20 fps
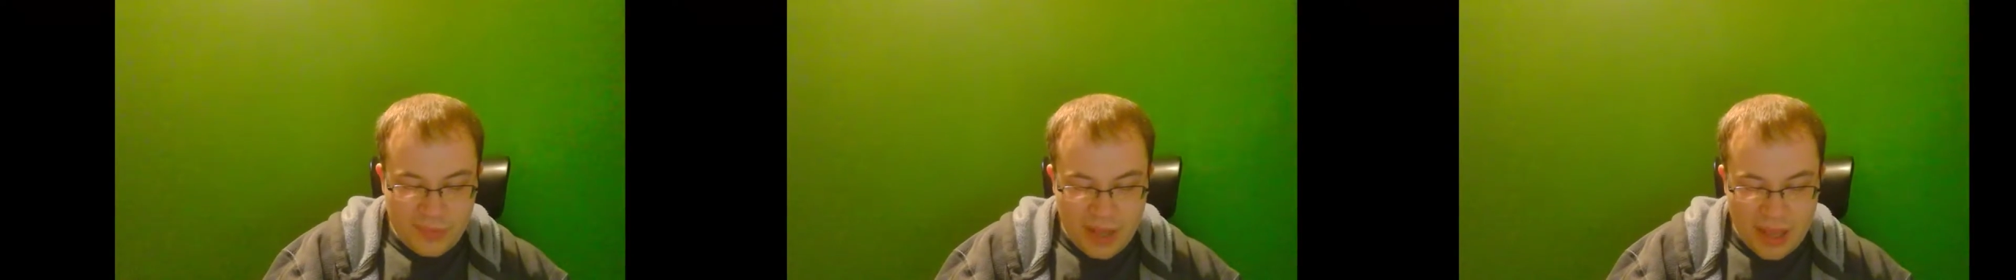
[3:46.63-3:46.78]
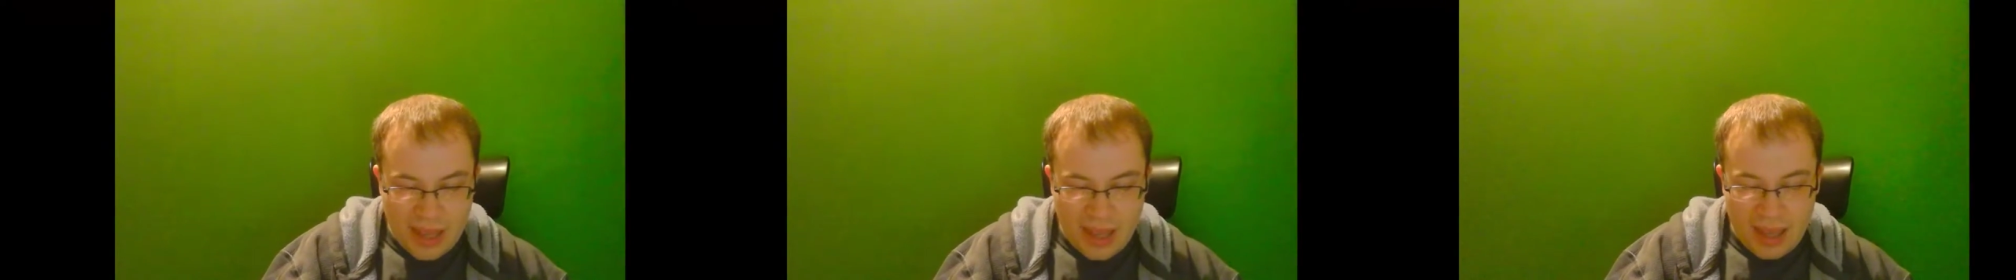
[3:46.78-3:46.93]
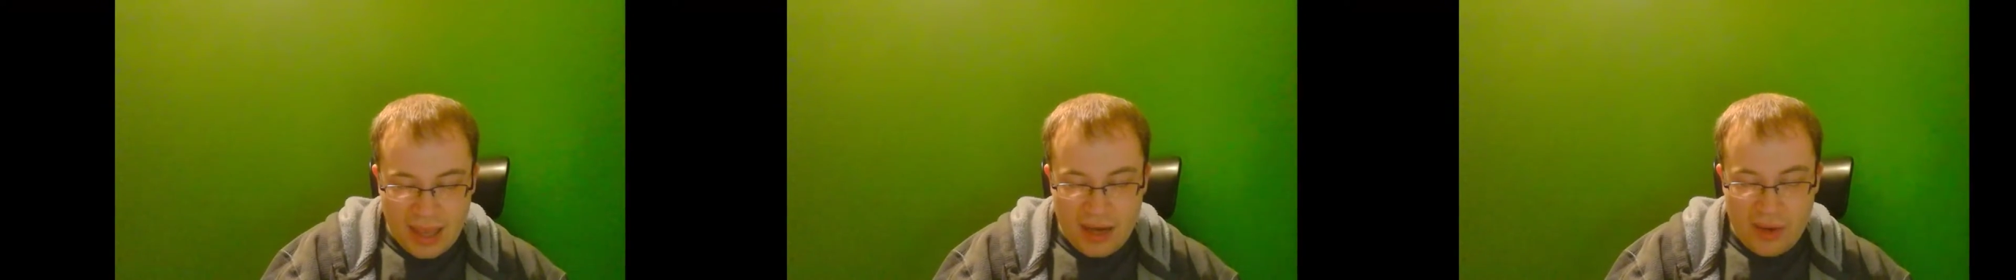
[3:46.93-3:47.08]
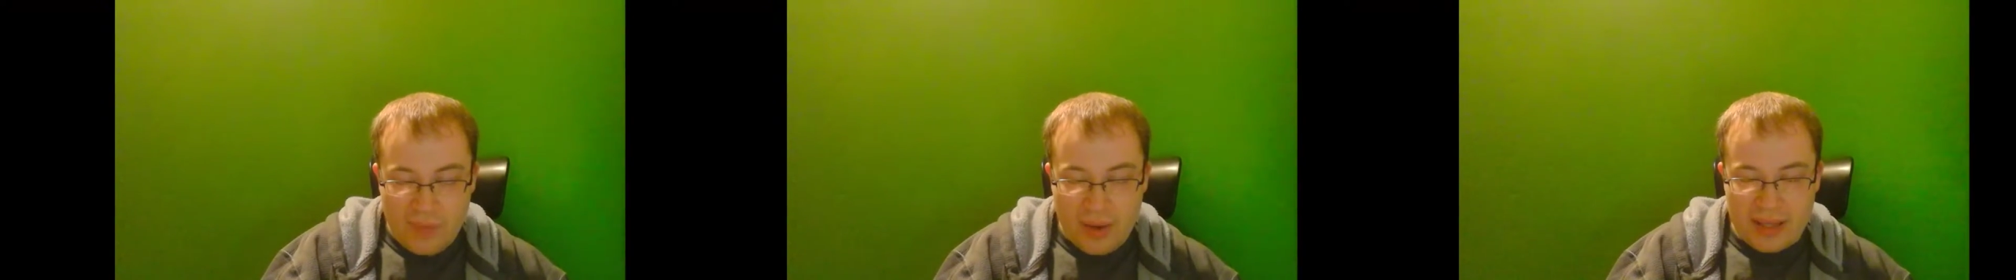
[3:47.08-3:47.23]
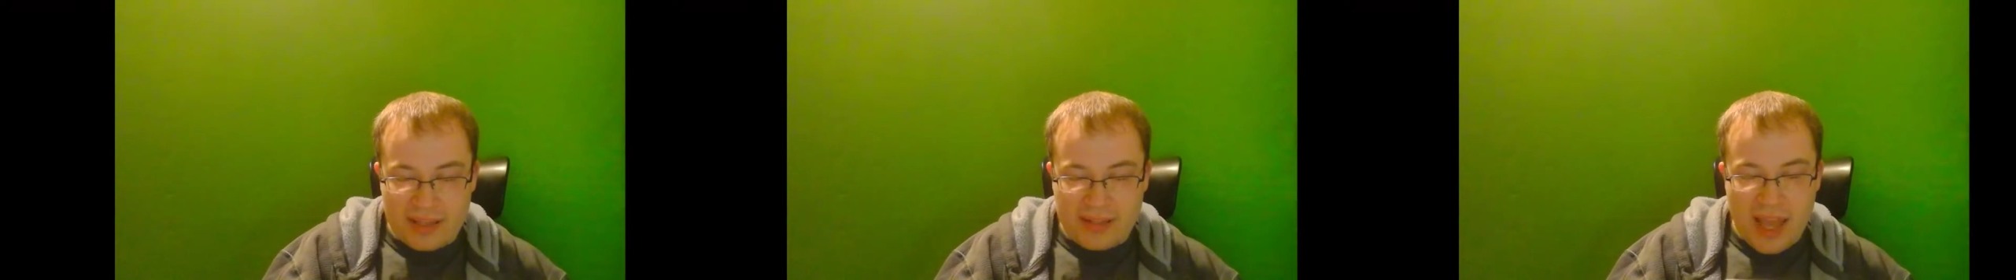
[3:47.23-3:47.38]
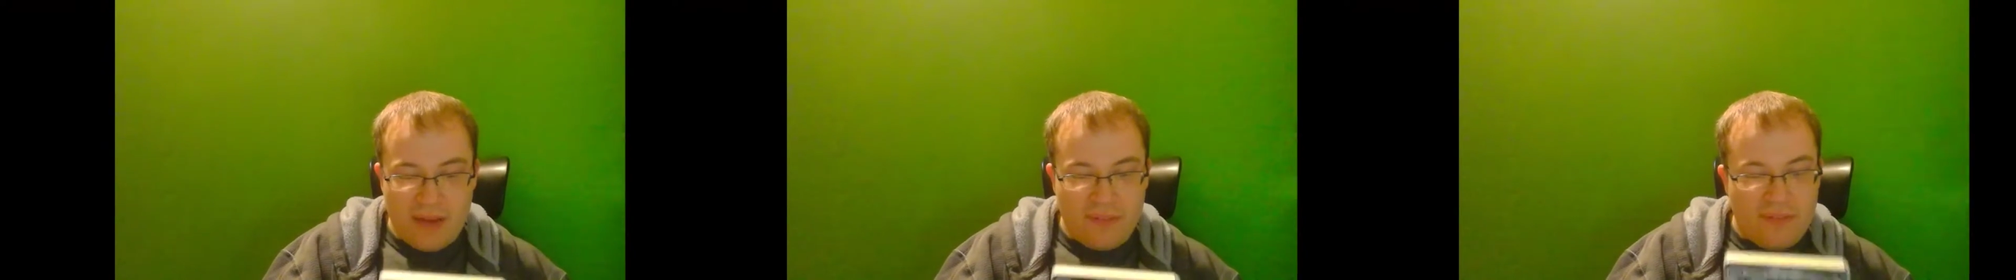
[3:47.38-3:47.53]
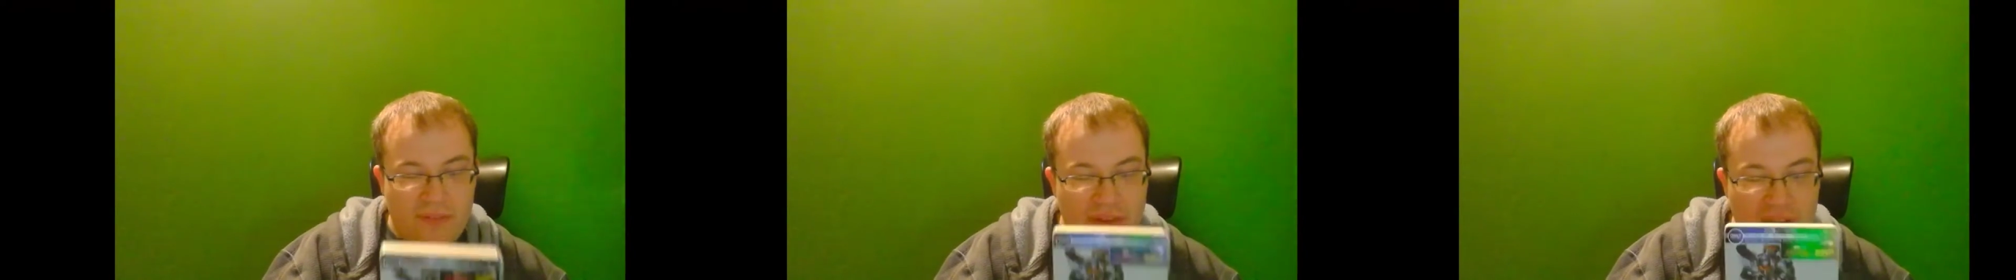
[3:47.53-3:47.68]
Anyways,
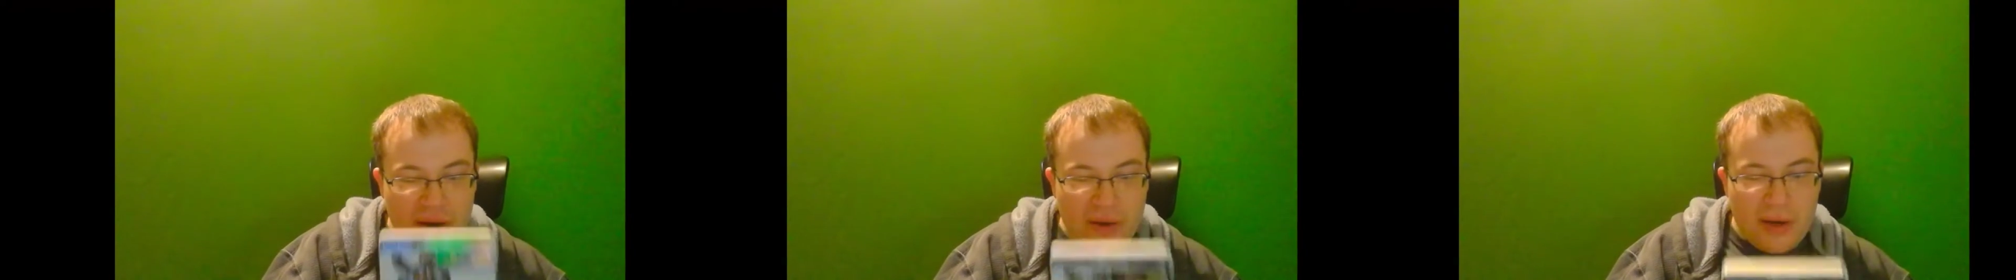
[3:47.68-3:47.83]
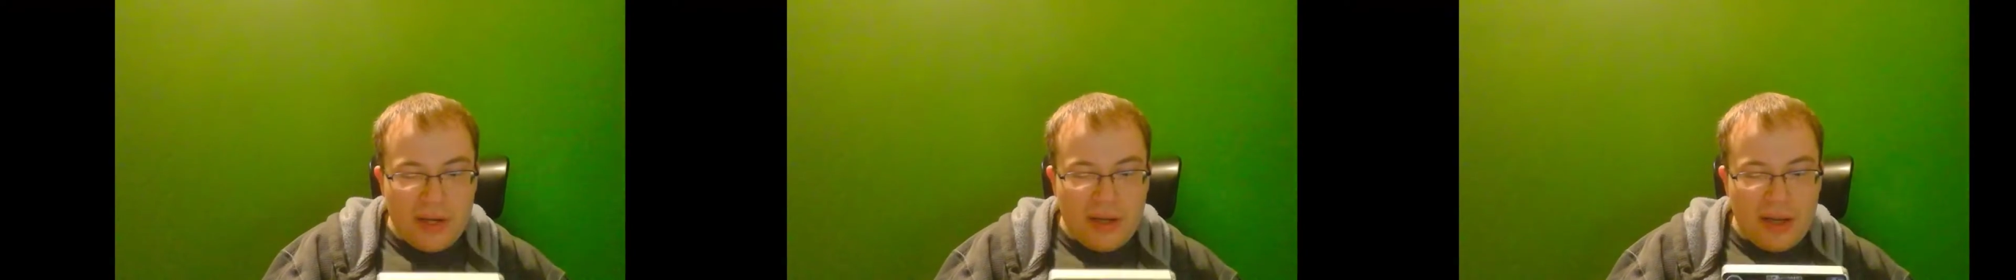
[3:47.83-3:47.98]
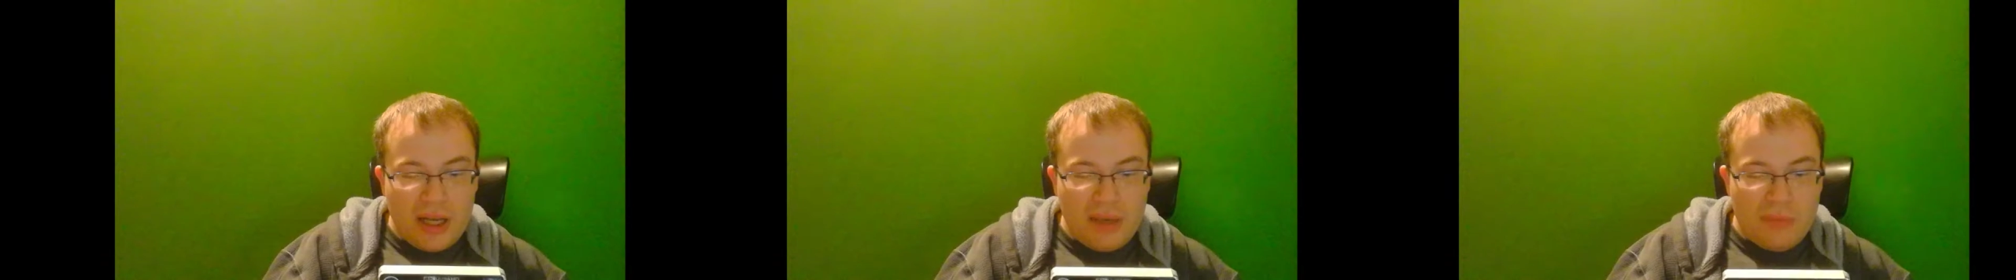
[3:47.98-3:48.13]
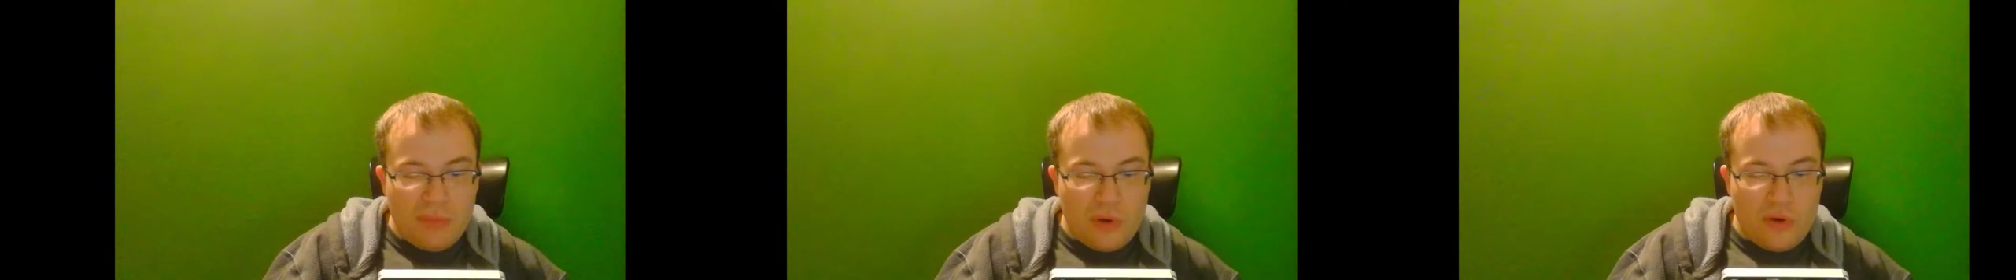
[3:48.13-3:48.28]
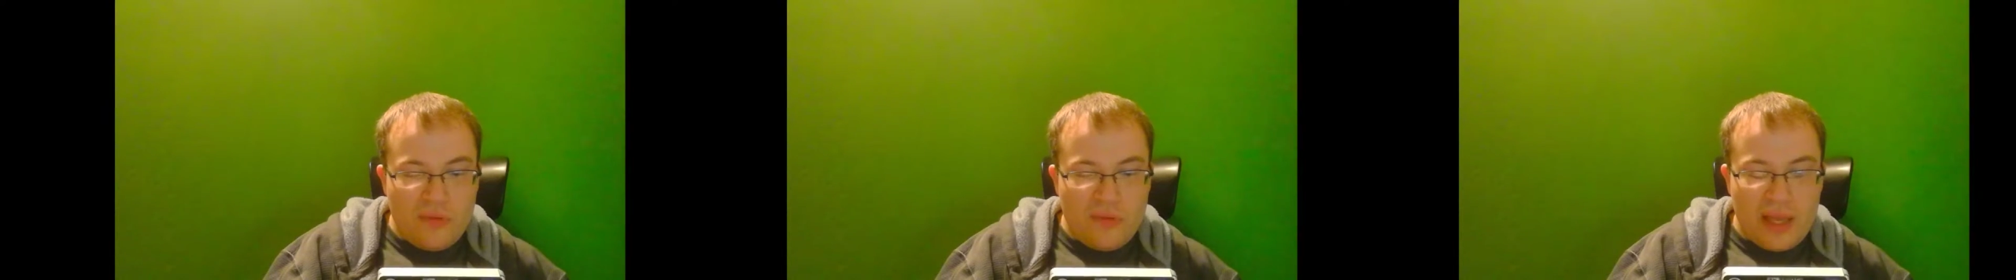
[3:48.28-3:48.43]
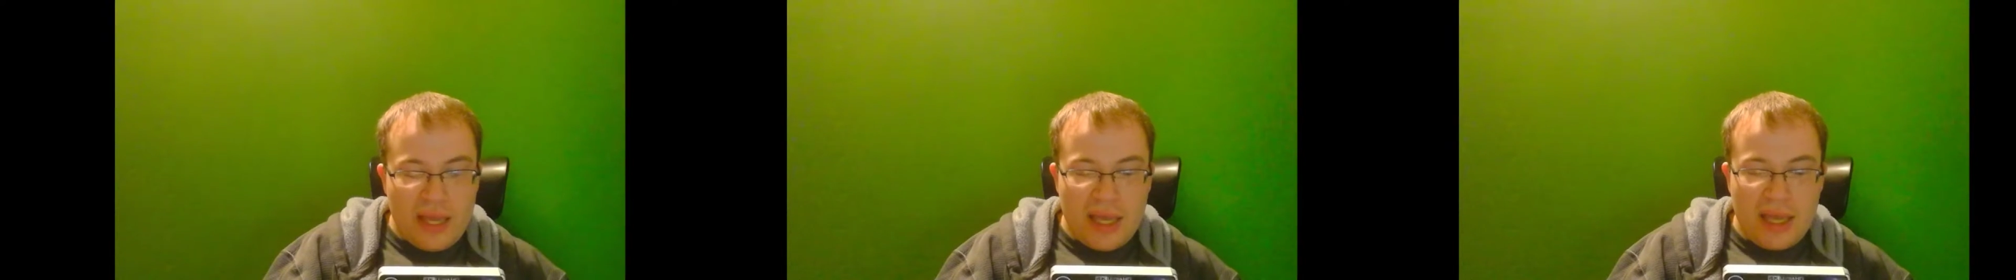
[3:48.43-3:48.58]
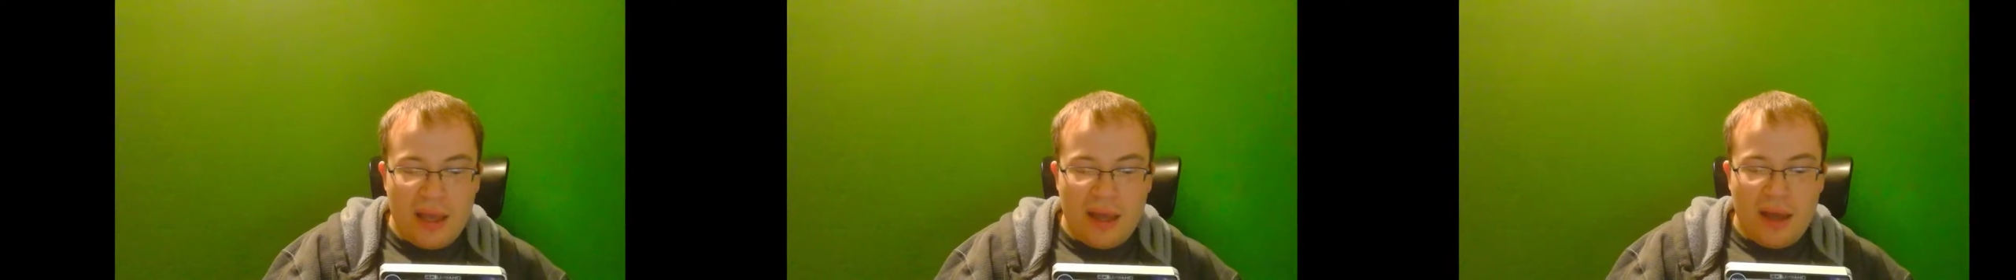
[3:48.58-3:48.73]
yeah, very good
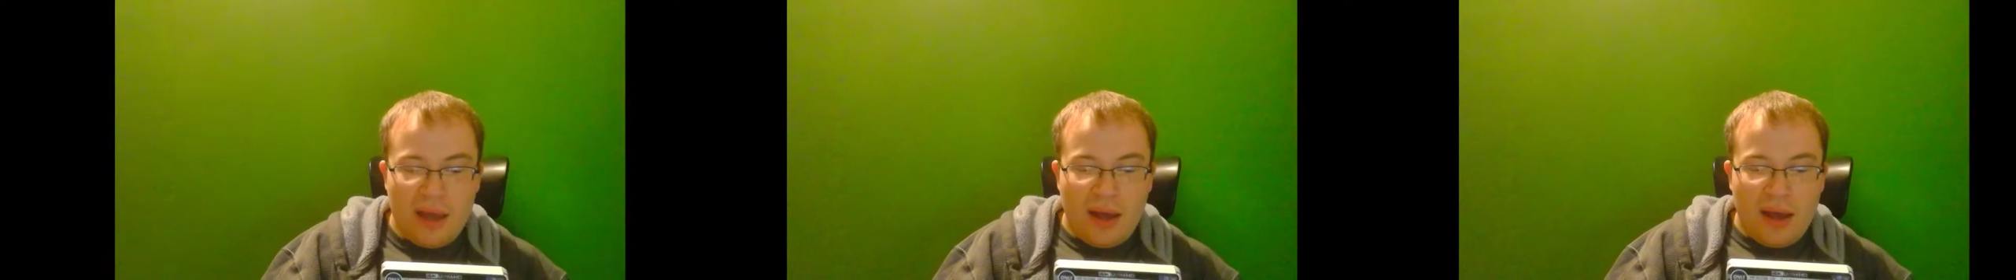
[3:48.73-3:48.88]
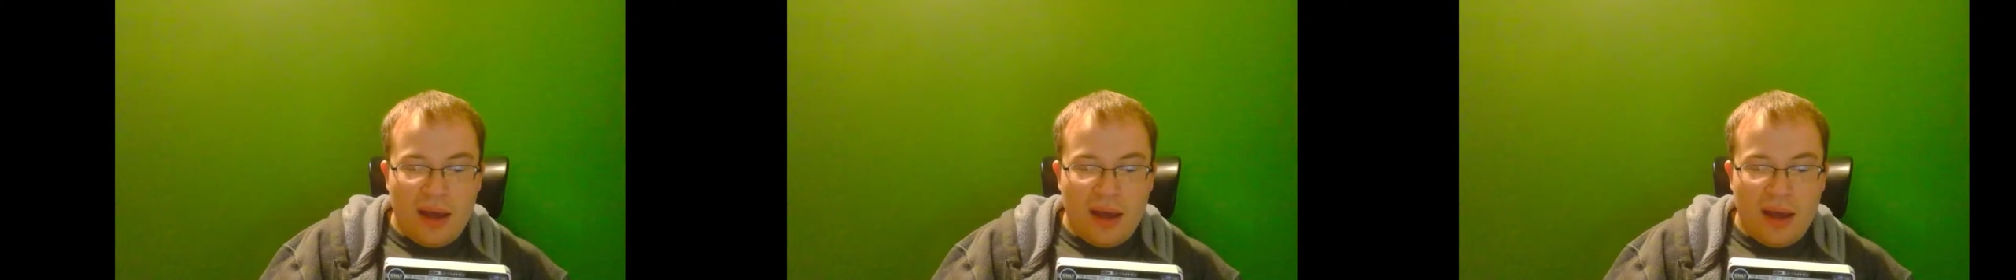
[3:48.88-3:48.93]
movie.